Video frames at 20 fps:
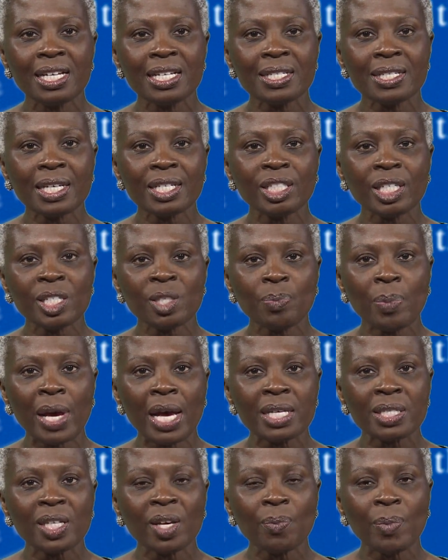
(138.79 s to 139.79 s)
such as
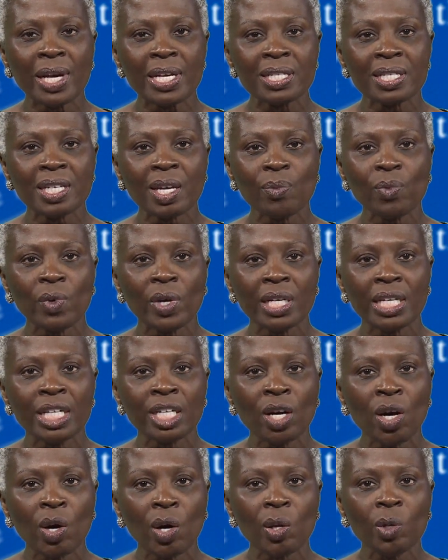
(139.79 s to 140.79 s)
passing by someone in
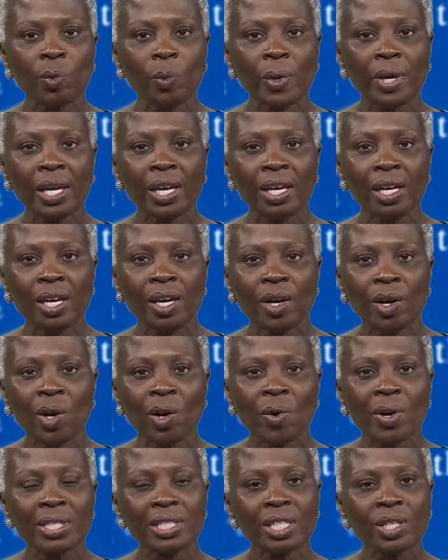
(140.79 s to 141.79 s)
a hallway
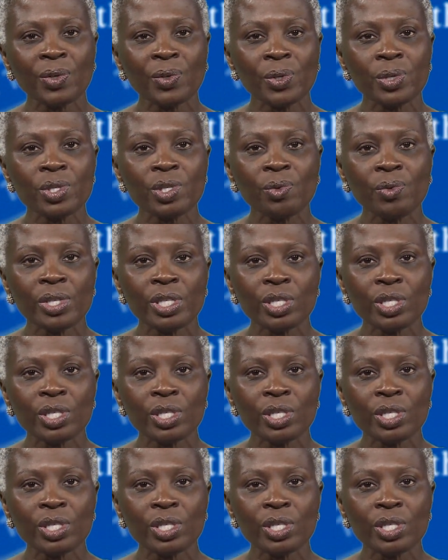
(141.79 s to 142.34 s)
or at a grocery